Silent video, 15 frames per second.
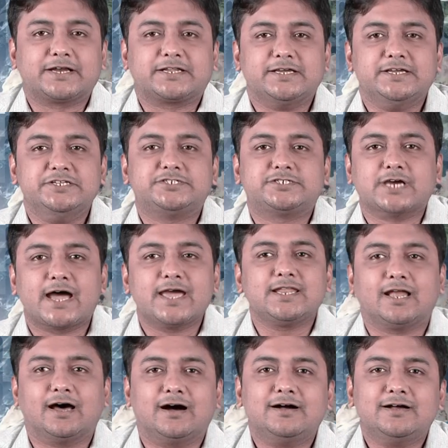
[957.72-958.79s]
in
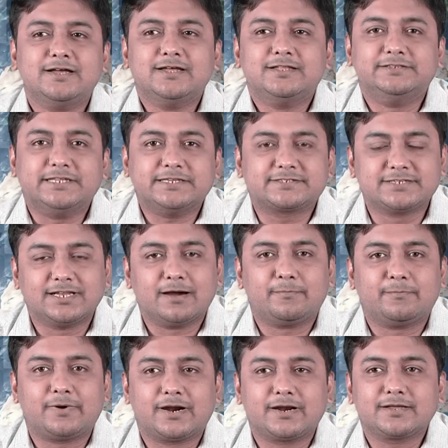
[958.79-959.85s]
China this
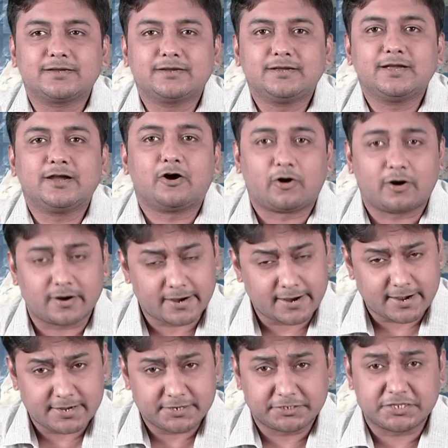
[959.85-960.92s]
number
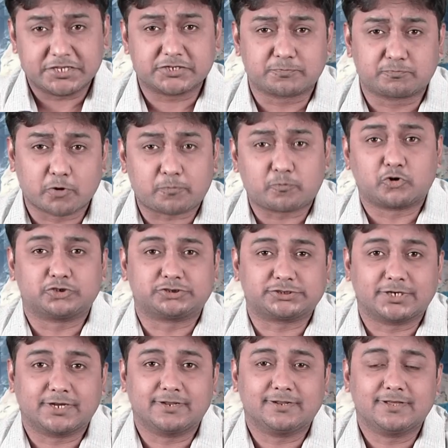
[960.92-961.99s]
and this proportion